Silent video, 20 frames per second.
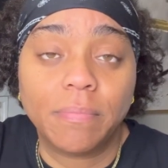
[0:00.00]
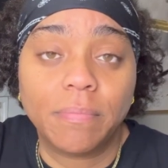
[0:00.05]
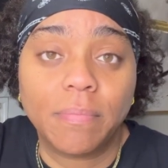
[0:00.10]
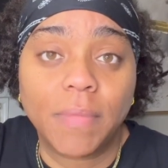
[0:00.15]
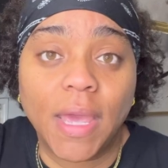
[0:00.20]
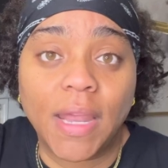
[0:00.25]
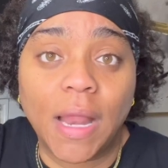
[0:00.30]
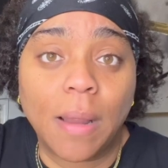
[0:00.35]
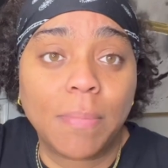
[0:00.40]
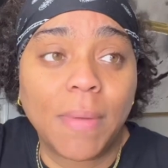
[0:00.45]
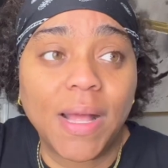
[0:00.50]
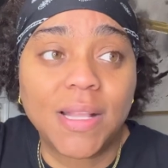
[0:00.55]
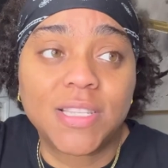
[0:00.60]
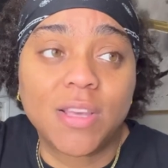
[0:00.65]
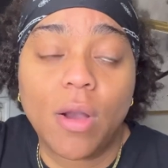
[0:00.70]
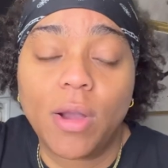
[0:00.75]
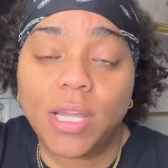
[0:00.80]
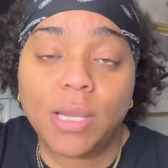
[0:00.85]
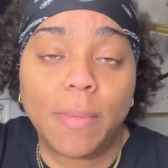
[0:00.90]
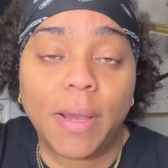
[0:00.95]
And I'm not
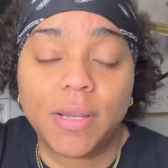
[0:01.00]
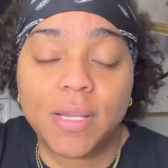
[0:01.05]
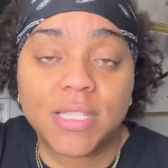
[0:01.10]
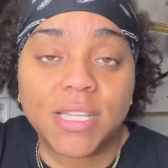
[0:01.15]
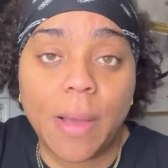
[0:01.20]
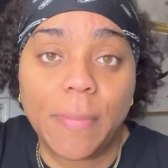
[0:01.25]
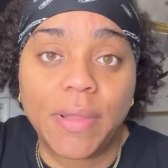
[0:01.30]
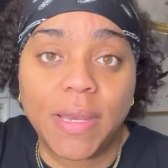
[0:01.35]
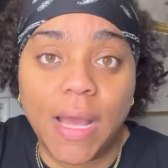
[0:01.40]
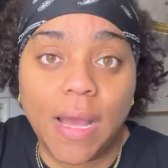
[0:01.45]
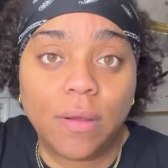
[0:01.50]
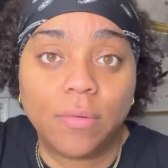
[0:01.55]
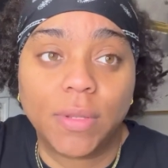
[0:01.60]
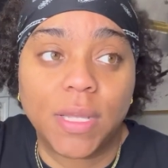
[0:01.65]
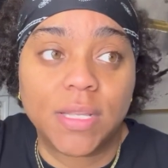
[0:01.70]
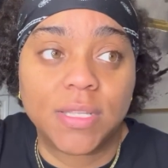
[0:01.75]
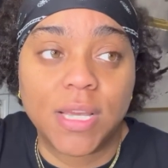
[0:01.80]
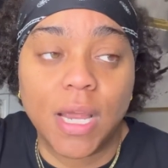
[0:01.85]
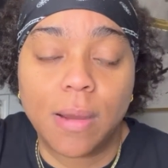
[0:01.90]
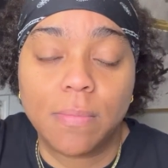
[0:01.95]
talking about just coming out
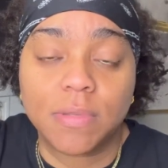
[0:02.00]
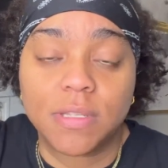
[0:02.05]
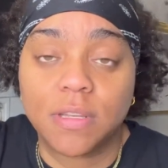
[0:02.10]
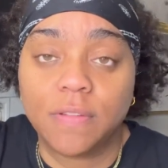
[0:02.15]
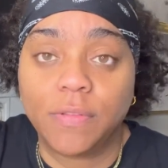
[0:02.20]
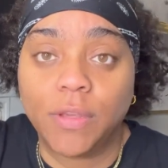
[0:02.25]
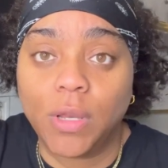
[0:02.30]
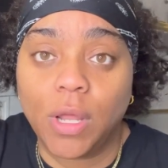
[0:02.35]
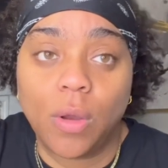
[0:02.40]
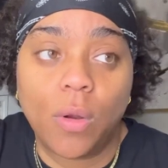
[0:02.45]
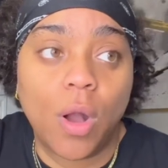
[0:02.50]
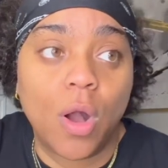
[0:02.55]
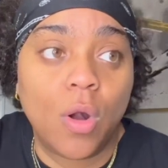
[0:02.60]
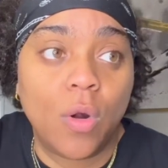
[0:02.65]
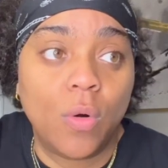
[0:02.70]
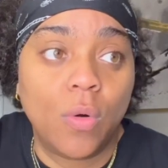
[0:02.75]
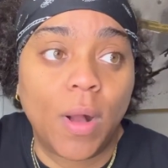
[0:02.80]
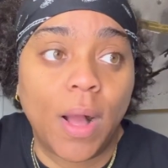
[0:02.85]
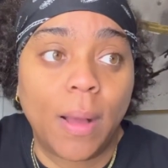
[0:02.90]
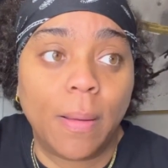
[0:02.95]
in terms of,
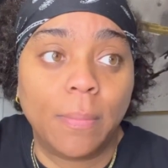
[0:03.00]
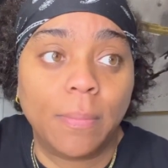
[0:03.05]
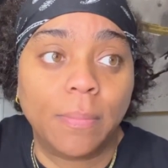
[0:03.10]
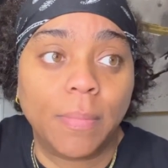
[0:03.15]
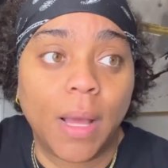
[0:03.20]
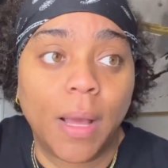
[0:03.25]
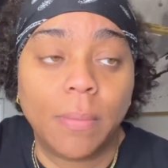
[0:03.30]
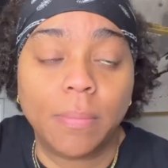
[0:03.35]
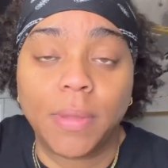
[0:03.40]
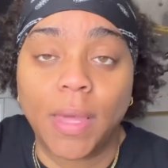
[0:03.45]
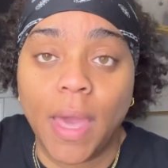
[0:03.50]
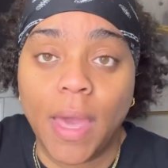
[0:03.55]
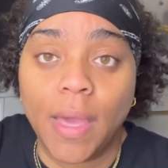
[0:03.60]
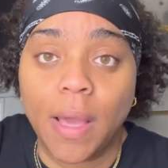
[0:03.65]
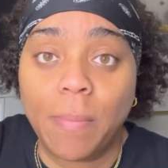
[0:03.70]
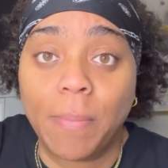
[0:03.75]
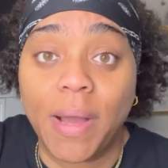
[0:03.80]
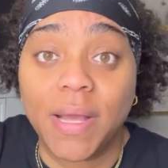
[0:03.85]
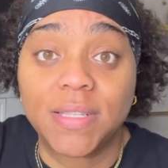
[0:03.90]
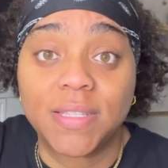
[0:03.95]
oh, I'm gay,
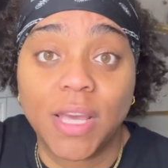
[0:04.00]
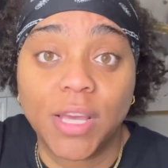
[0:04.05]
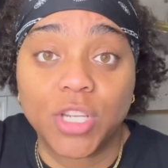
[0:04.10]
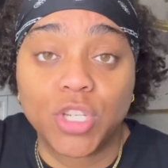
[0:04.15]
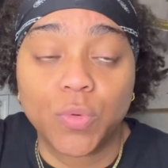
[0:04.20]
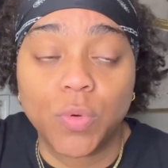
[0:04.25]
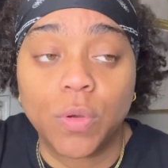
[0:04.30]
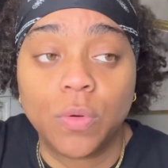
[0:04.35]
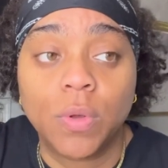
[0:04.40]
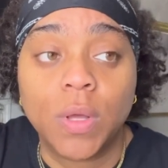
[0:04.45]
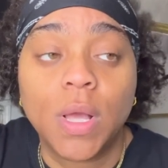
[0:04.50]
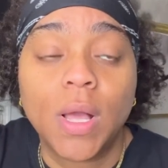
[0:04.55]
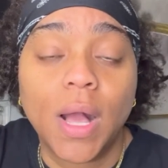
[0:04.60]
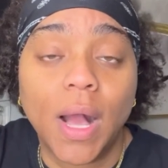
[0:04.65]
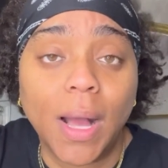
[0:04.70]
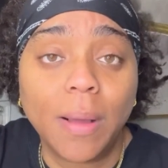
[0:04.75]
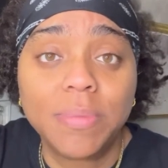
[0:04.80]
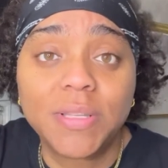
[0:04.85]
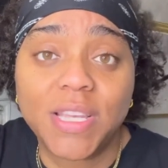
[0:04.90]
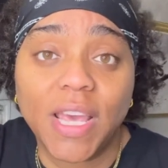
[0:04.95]
I'm bisexual.
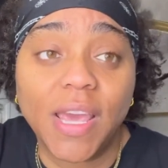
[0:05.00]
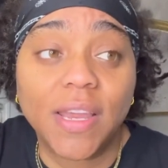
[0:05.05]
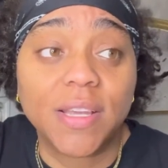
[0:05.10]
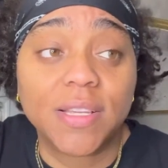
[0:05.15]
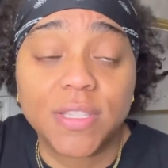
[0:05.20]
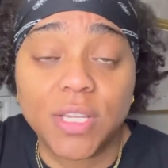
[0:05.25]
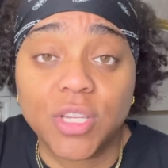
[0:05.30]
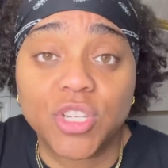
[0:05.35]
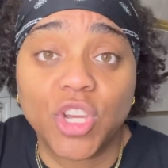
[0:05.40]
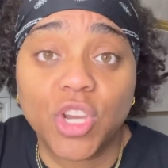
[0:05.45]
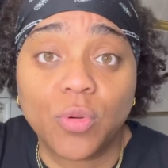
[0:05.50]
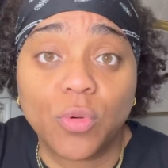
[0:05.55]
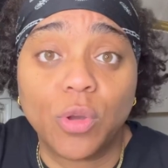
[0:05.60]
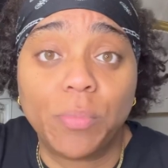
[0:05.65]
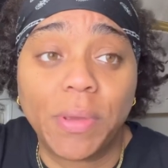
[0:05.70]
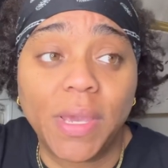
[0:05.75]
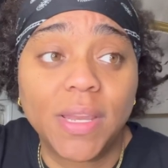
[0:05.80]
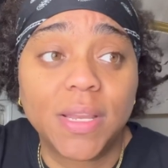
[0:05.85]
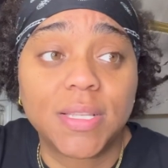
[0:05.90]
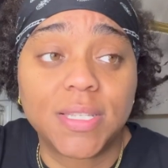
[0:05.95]
I'm saying this in general,
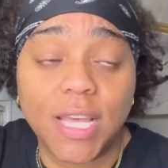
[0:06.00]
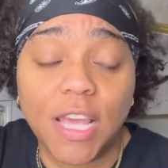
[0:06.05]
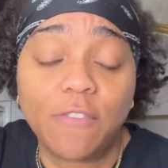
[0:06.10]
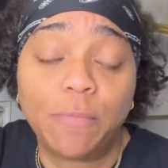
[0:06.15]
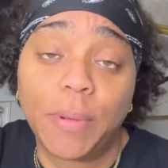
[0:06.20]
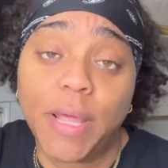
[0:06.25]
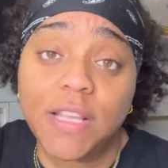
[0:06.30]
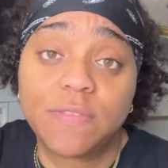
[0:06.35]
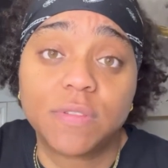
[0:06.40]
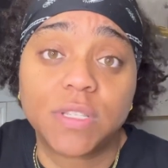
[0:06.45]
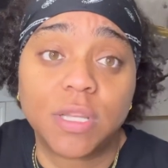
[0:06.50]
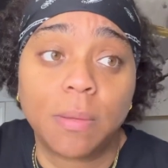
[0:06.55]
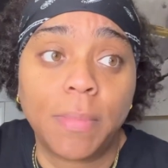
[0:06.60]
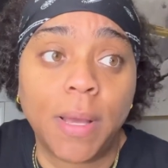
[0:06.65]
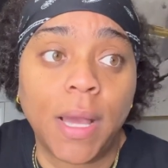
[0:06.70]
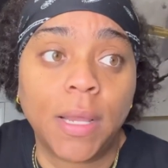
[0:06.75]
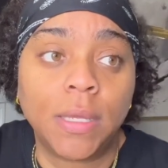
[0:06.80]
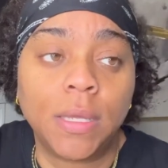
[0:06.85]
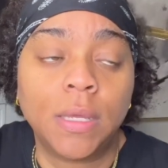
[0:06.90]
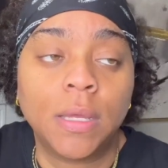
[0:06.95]
being a safe place for
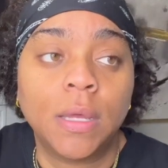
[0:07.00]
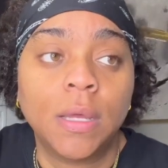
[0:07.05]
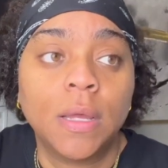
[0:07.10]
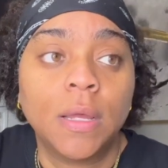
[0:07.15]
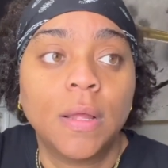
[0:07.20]
somebody.